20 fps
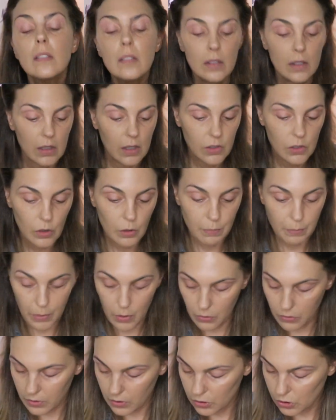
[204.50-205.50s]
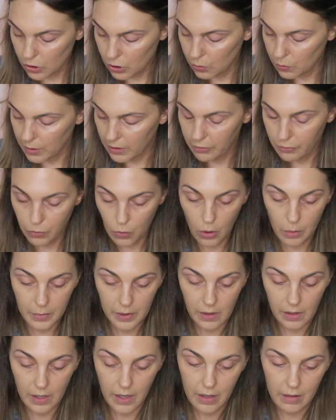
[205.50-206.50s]
It's because they're both a dewy
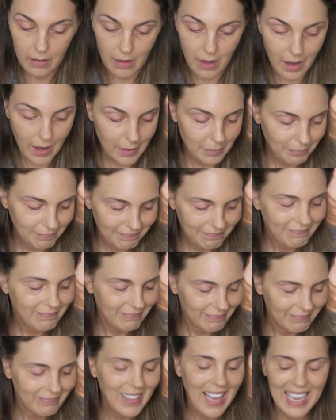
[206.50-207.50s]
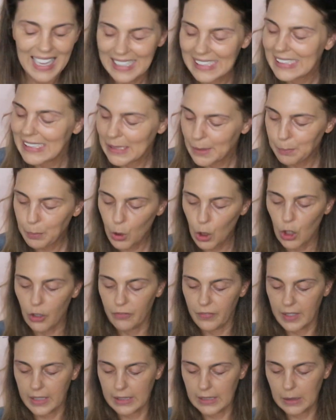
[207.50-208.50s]
formula, I thought.
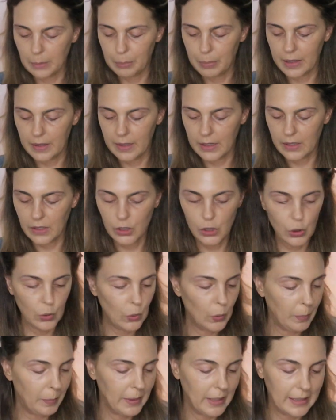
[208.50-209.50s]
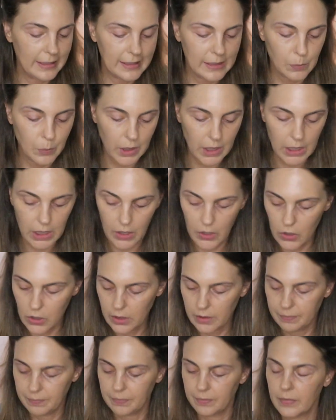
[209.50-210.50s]
Perfect to pit these two up against one
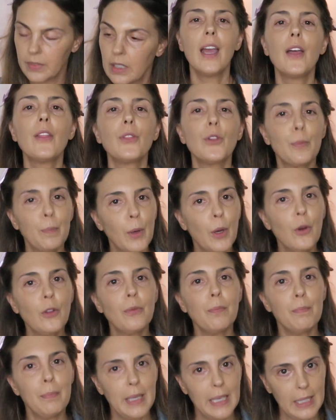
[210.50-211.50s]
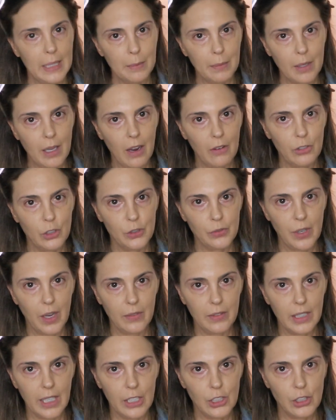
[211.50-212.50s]
another. They're both medium coverage
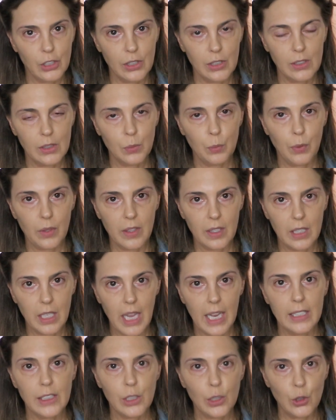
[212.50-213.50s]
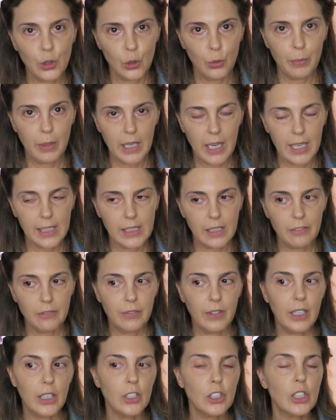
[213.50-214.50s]
foundations with a nice luminizing
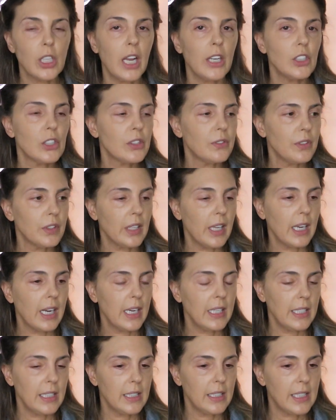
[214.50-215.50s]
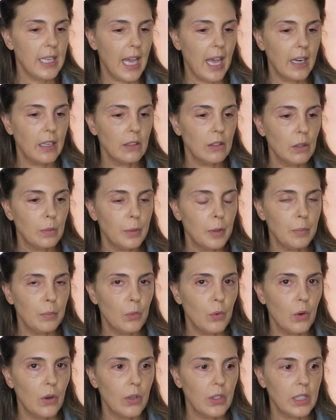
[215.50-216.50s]
finish. I just feel like I needed to add a little bit
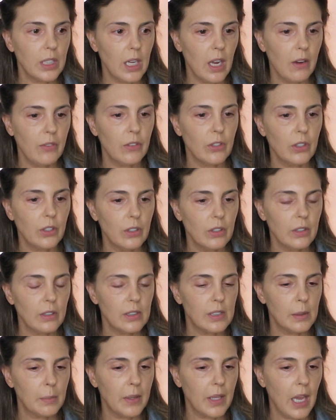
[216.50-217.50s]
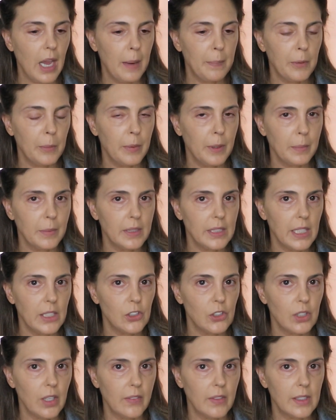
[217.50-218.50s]
more to cover some of the
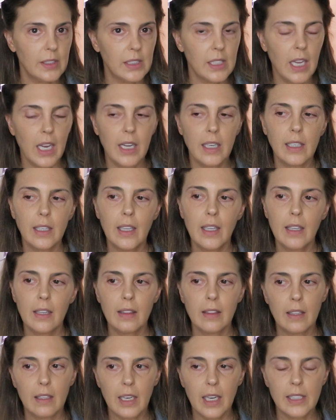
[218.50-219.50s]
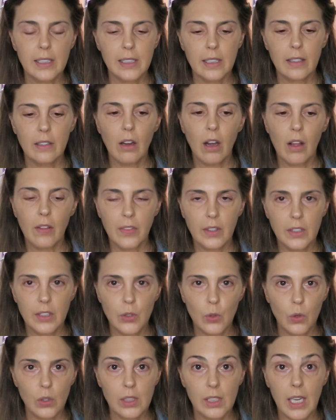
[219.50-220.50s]
hyperpigmentation on this side than I did on the
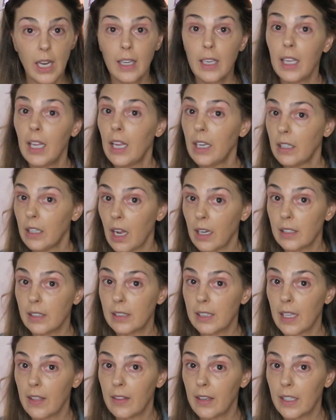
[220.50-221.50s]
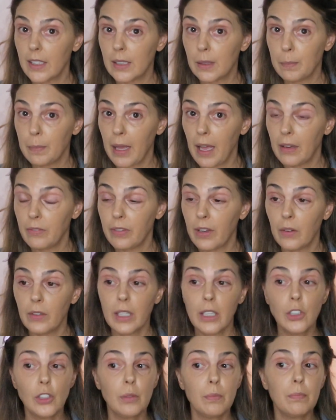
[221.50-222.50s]
Dior side. Not to say that it's a bad
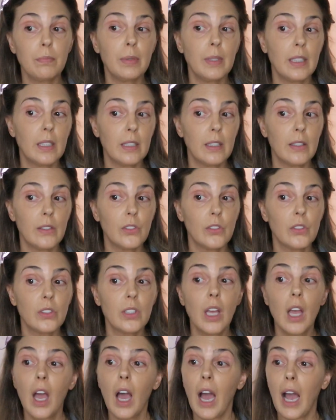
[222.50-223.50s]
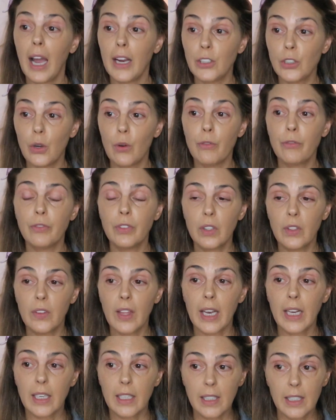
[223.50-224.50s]
foundation, because I don't feel
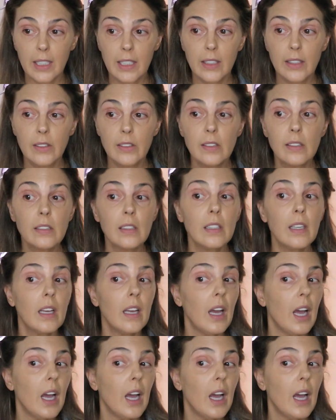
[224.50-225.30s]
that it is.